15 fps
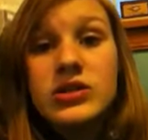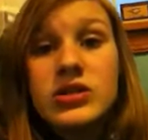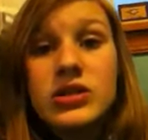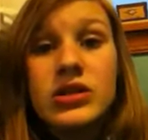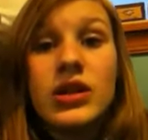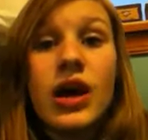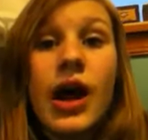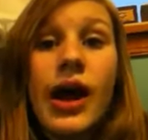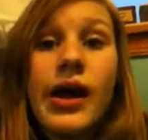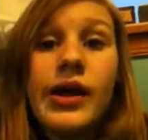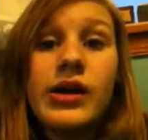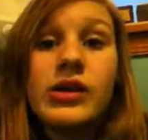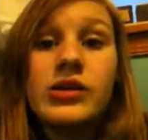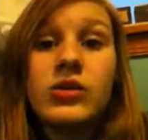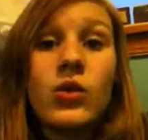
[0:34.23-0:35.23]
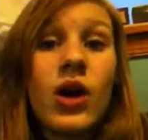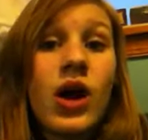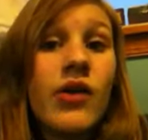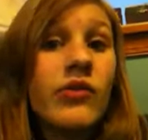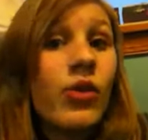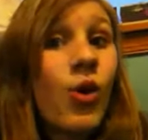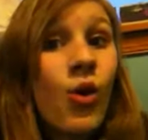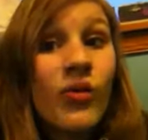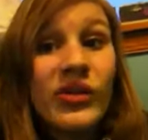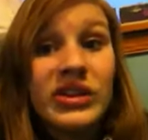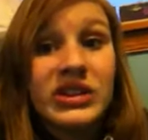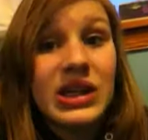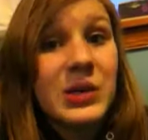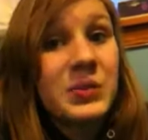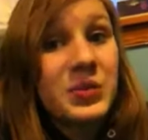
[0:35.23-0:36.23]
and I don't have all that
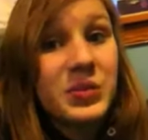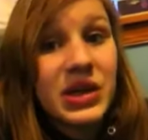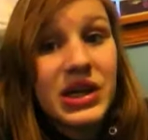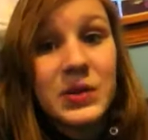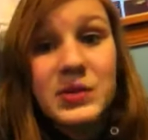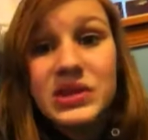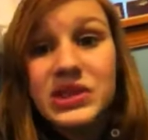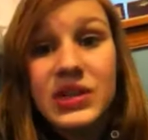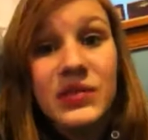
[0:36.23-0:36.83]
type of makeup and stuff.